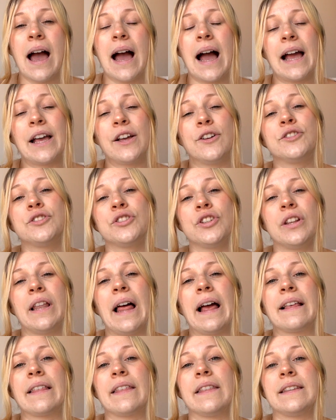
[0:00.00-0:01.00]
I also
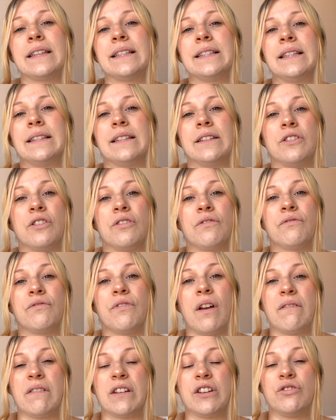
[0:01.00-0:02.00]
like that this isn't
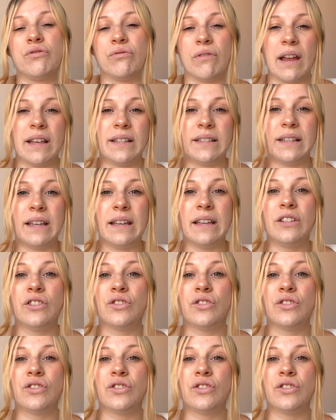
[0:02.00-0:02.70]
very dressy,